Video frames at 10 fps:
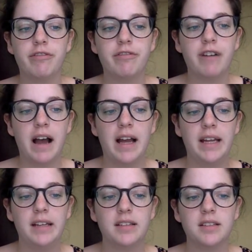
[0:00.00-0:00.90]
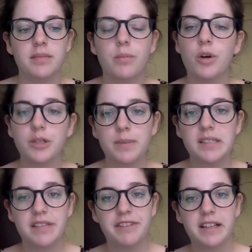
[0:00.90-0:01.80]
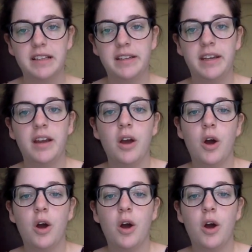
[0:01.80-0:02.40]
find more specifically